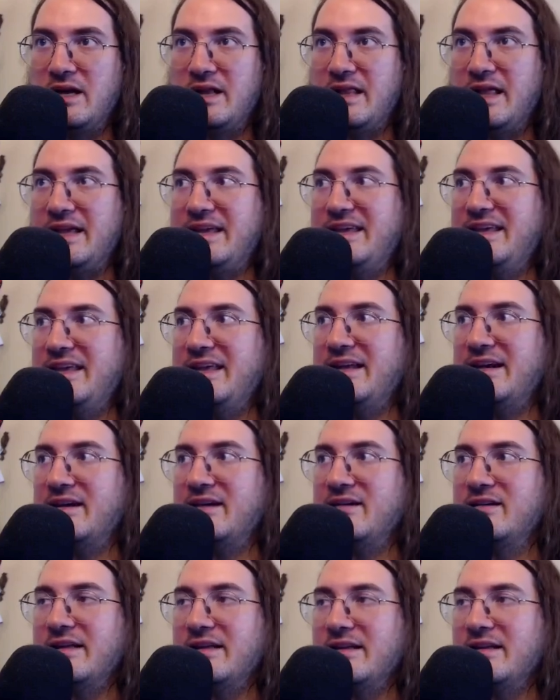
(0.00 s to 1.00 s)
Like
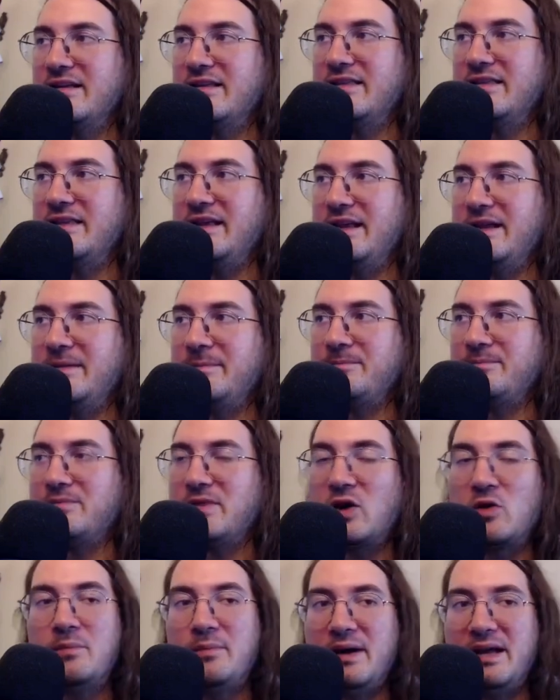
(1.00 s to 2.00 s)
here,
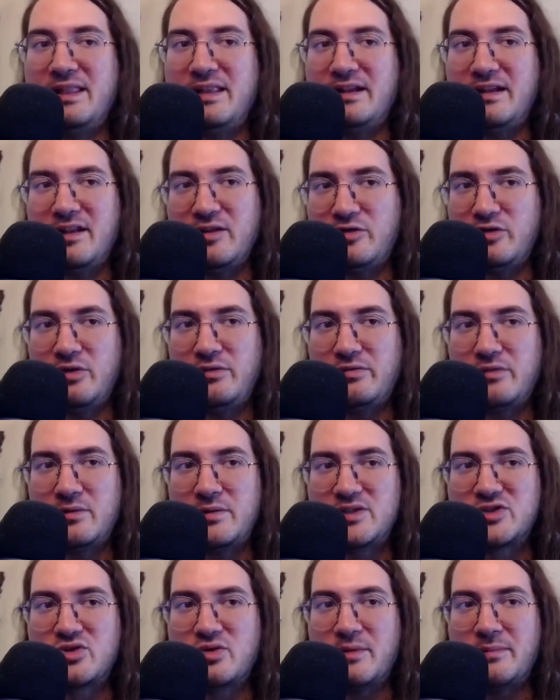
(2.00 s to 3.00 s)
the compiler has no
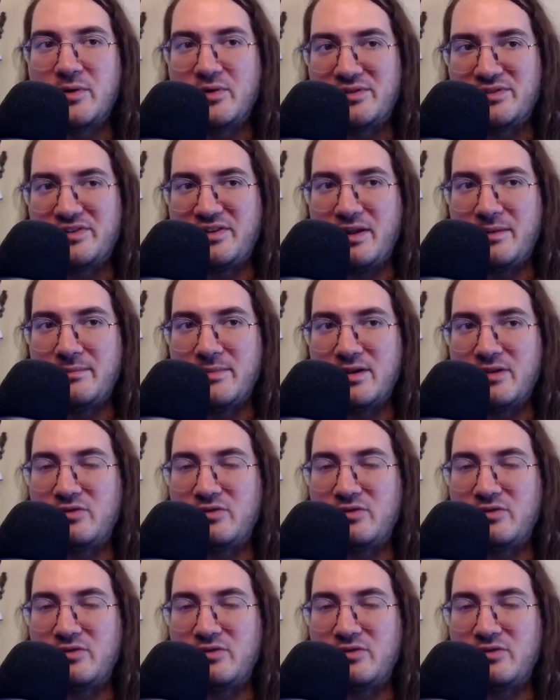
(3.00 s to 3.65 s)
information about sum.